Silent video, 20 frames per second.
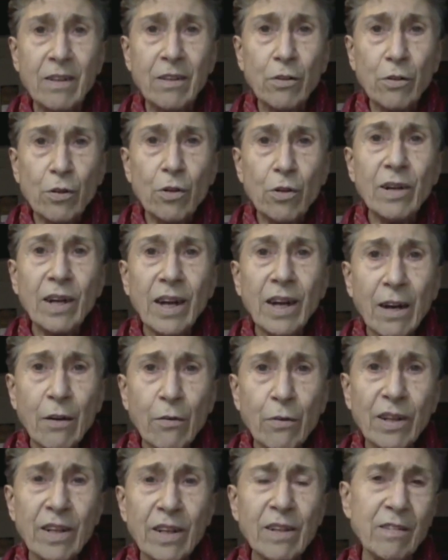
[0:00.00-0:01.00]
you know,
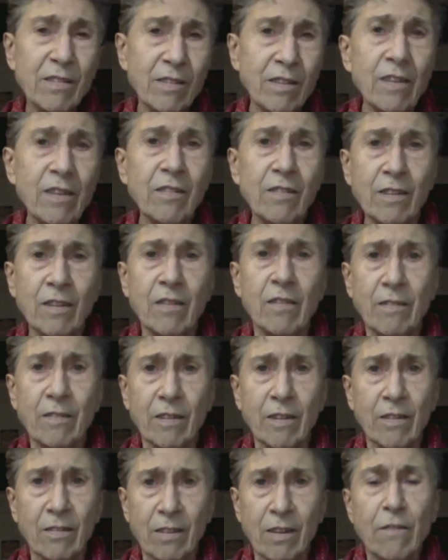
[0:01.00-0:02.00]
our
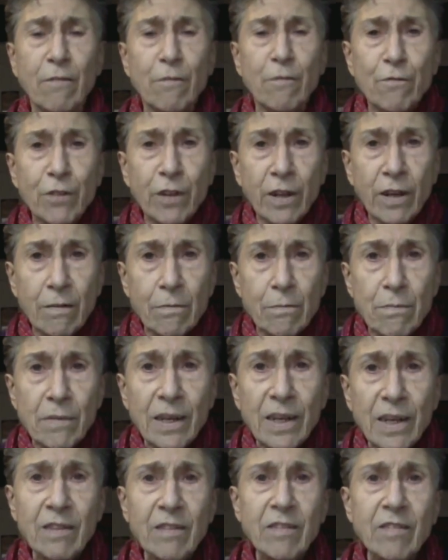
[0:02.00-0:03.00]
existences,
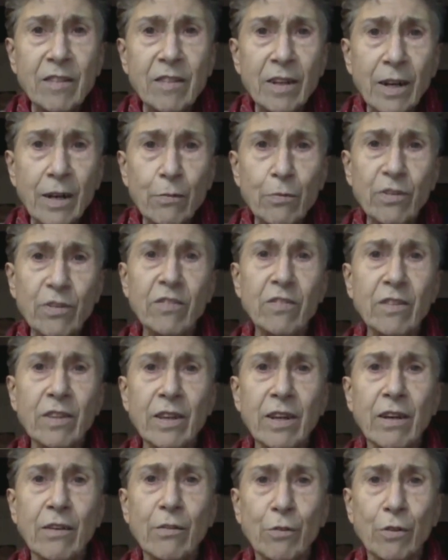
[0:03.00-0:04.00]
fragments our
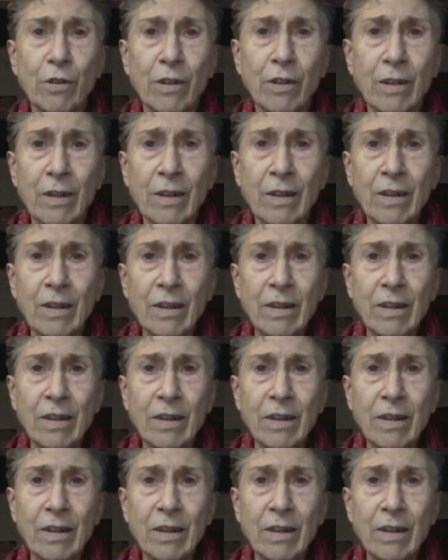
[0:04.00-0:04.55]
struggle.